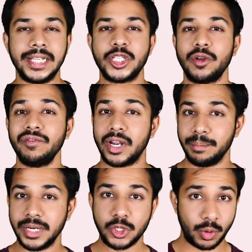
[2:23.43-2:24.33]
list of
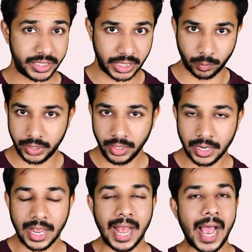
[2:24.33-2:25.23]
numbers was given.
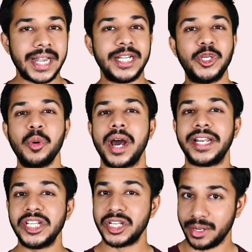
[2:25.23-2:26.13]
I need to
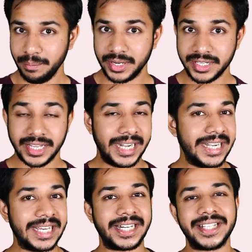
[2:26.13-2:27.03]
arrange numbers in
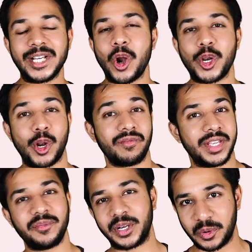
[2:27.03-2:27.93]
decreasing order of
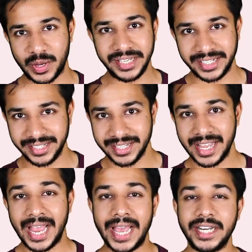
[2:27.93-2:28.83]
their frequencies,
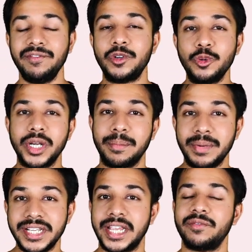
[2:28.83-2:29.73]
and if 2
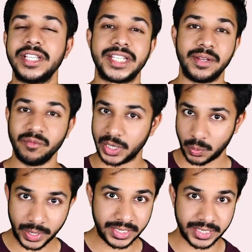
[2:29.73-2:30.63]
numbers have the same
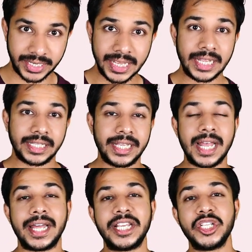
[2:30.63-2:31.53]
frequency, then
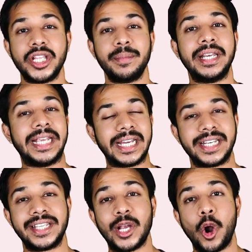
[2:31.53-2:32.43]
arrange them in
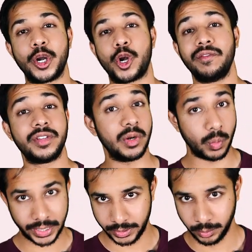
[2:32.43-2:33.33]
increasing order of their
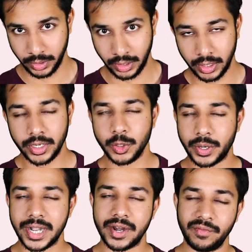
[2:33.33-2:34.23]
value. You
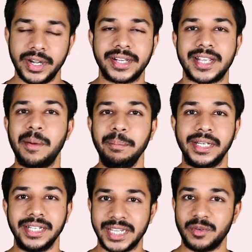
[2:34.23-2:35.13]
can refer
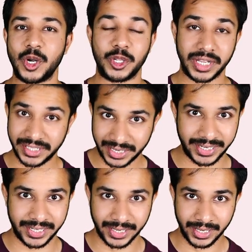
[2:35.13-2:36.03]
example given on the
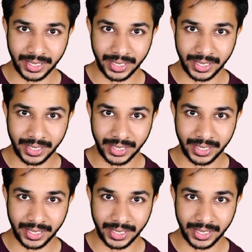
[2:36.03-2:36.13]
screen.